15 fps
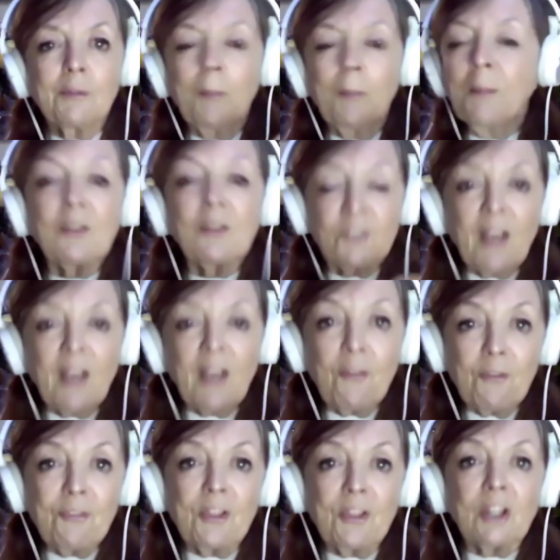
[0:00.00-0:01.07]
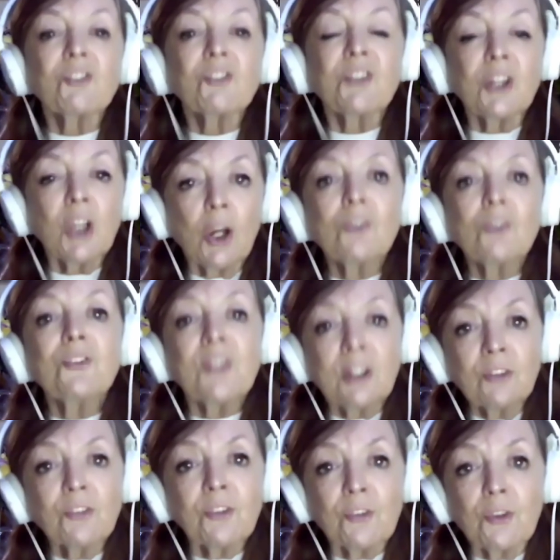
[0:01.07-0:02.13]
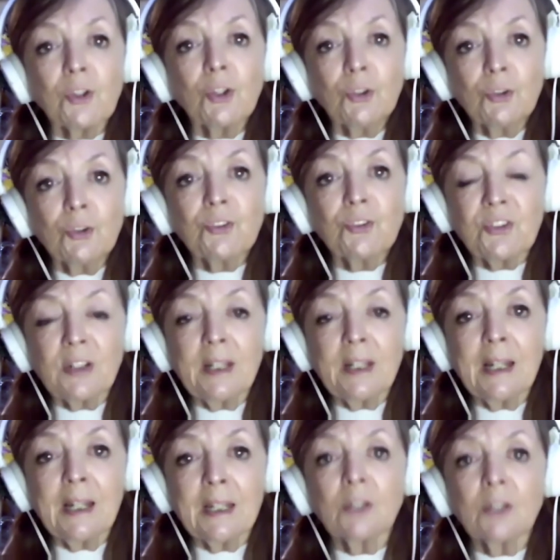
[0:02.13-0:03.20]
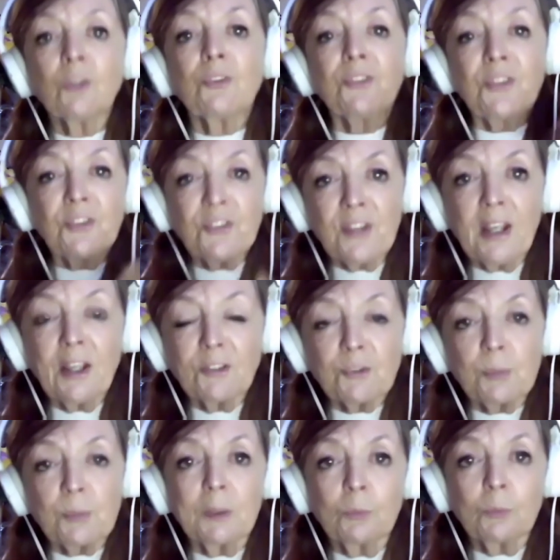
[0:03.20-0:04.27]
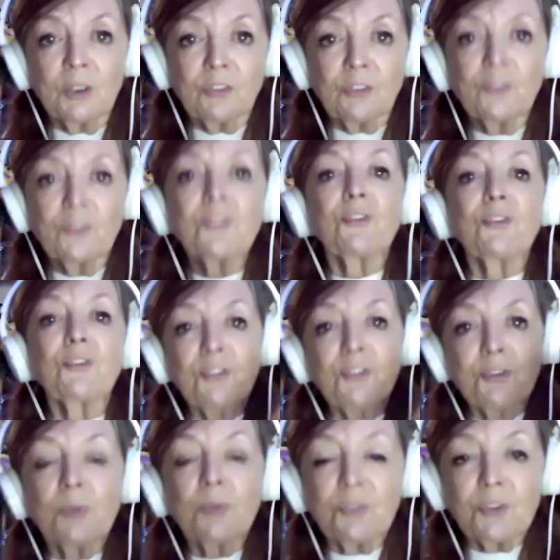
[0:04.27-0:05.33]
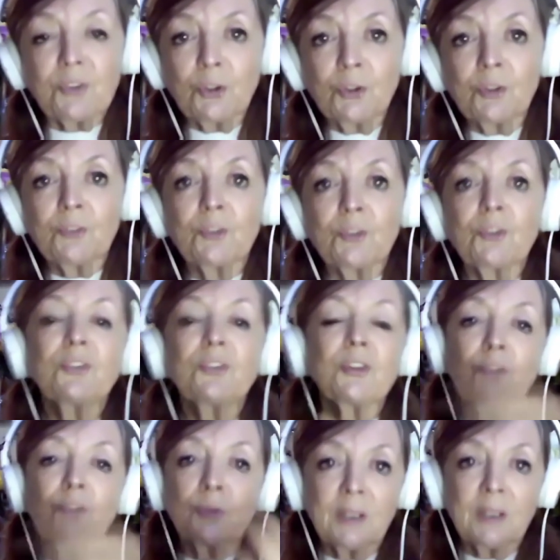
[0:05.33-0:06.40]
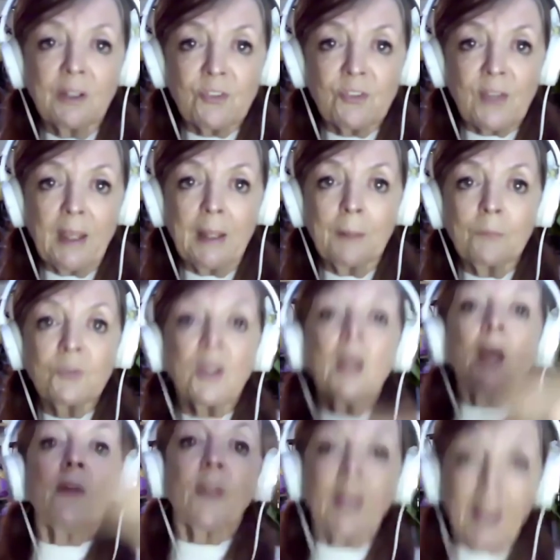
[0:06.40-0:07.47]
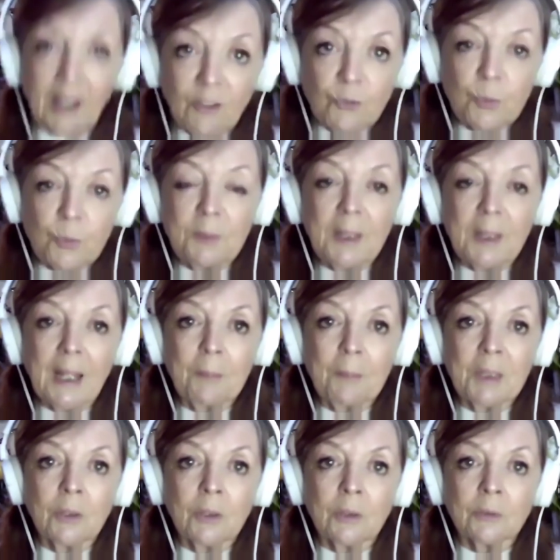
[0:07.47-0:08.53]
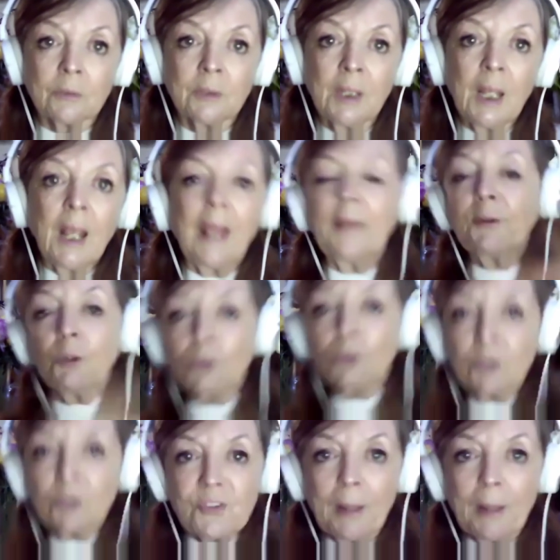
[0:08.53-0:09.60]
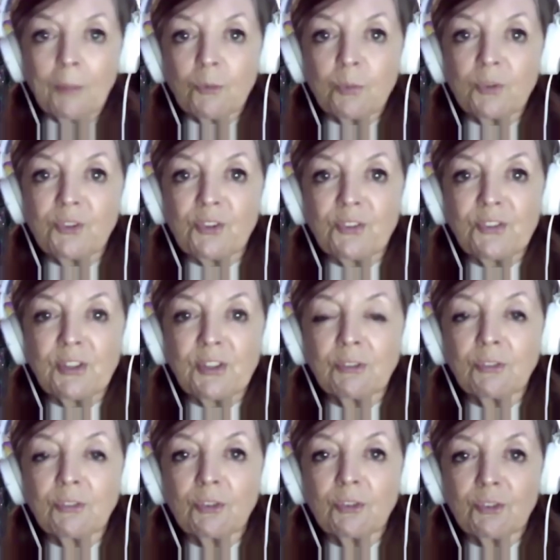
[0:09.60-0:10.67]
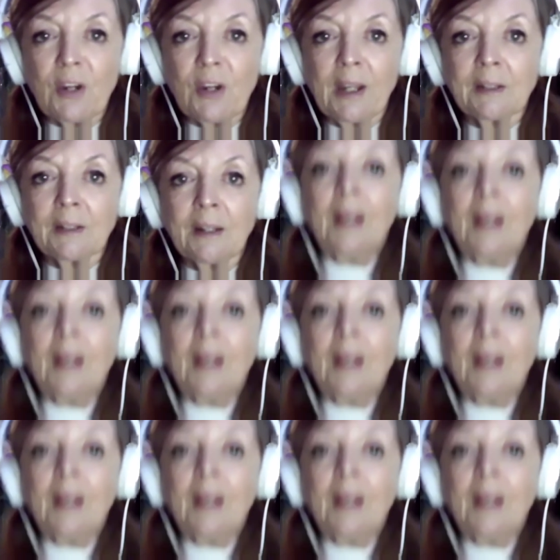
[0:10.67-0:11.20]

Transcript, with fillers: amongst other things, she goes into the huge delay. Her sister had to be a witness. Her sister was at university doing exams. The case would be coming on, and her exams were just in train.